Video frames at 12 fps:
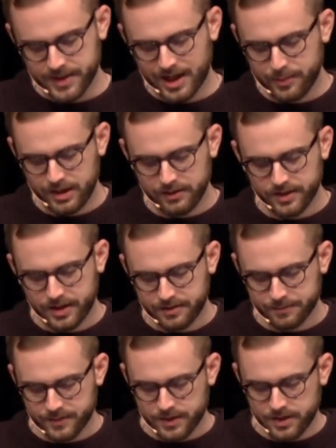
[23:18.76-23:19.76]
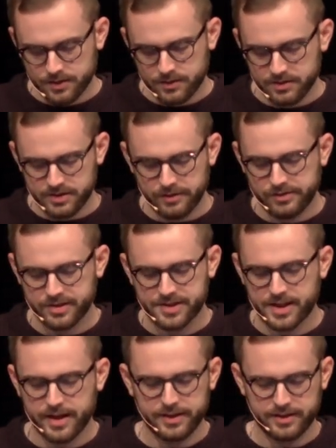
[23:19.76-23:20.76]
that I believe that civil
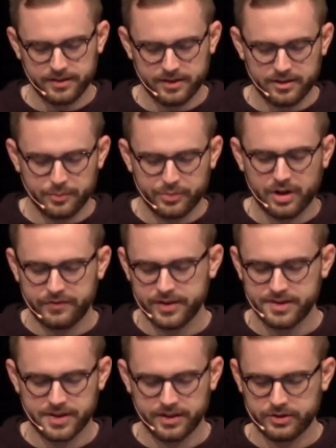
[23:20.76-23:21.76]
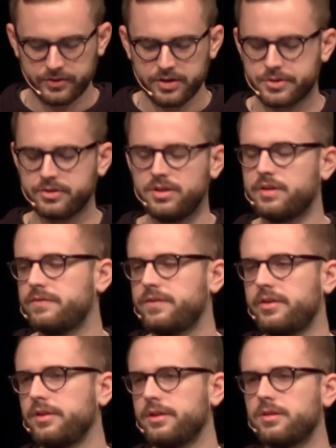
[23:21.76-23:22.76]
society and the nonprofit sector in general have
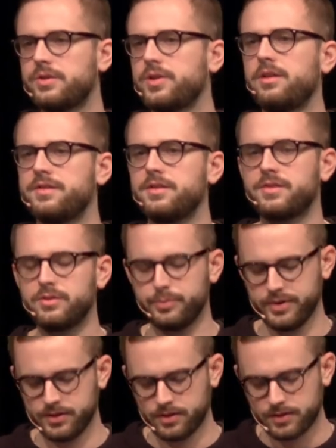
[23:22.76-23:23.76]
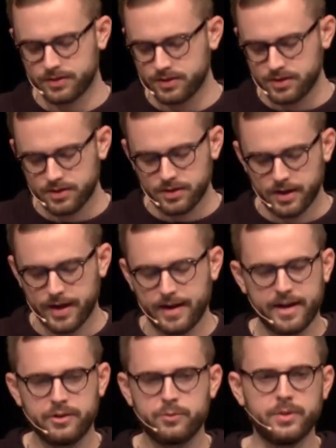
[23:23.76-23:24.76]
very little chances to build
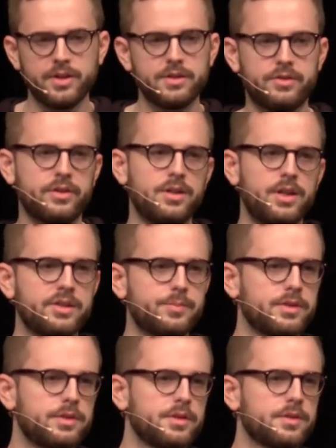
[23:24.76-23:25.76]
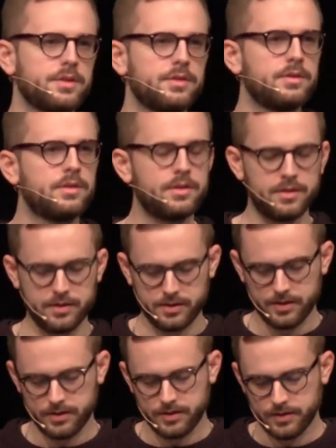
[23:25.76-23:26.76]
an adequate internal expertise.
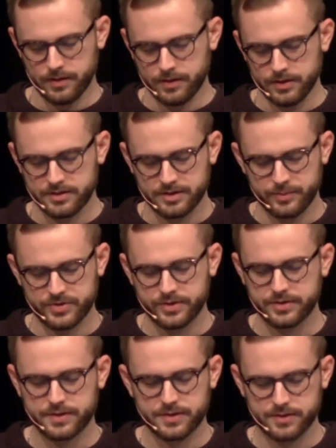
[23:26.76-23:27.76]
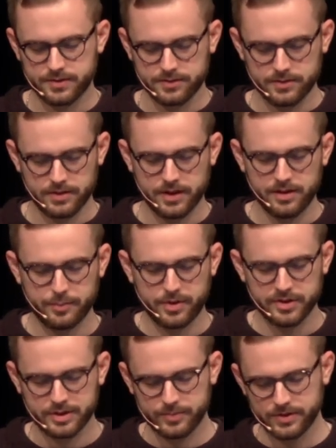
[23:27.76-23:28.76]
It seems just an
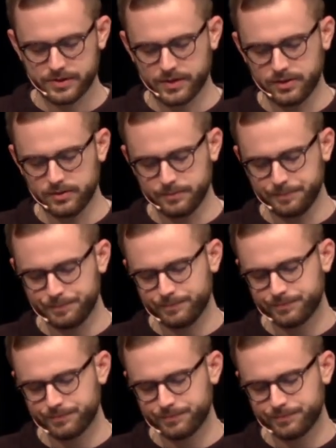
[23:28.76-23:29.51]
impossible struggle.